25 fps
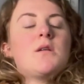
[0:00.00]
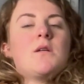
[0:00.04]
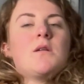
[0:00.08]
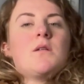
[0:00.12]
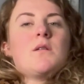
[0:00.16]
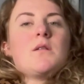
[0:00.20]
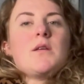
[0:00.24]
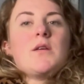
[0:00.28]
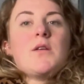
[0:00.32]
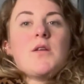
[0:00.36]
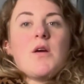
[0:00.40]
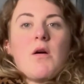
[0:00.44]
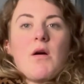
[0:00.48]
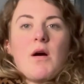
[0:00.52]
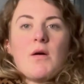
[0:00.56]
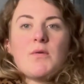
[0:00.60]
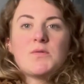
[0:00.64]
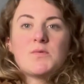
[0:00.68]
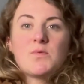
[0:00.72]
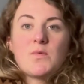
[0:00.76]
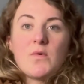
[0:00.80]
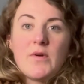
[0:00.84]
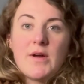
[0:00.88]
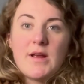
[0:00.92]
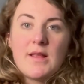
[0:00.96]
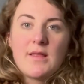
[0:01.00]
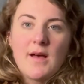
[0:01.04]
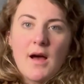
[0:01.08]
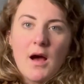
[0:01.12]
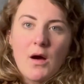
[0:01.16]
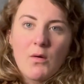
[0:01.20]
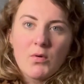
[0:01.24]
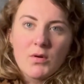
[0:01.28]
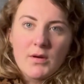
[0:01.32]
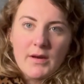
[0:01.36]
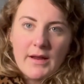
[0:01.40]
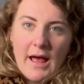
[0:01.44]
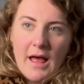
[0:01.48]
you know, I was worried that I
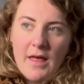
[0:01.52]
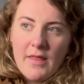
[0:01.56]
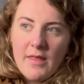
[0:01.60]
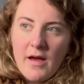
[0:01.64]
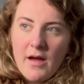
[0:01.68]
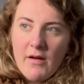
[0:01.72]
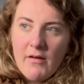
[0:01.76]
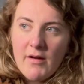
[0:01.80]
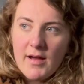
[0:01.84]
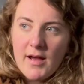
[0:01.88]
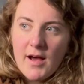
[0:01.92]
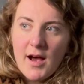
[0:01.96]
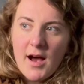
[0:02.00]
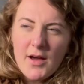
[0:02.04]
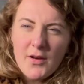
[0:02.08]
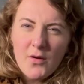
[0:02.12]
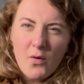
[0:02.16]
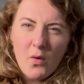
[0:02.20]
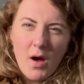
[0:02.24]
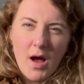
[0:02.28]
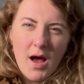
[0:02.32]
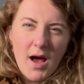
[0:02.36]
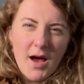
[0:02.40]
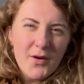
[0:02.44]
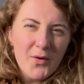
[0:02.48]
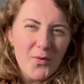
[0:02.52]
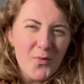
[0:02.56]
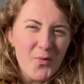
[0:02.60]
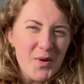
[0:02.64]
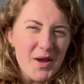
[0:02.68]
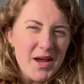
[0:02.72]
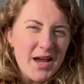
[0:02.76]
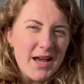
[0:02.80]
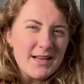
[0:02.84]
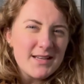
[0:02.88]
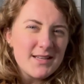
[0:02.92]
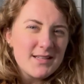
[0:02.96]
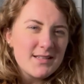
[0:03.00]
wouldn't get there. I had a
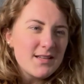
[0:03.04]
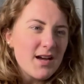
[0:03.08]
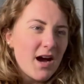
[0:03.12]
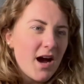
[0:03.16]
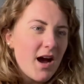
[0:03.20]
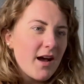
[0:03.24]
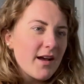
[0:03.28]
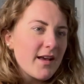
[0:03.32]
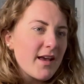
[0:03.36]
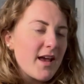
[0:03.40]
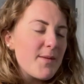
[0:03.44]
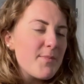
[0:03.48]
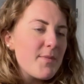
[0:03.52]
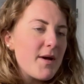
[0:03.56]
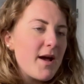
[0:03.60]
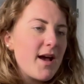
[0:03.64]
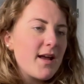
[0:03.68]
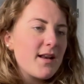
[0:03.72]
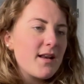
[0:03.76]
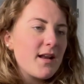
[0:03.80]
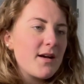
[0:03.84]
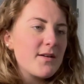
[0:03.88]
weird target in my head.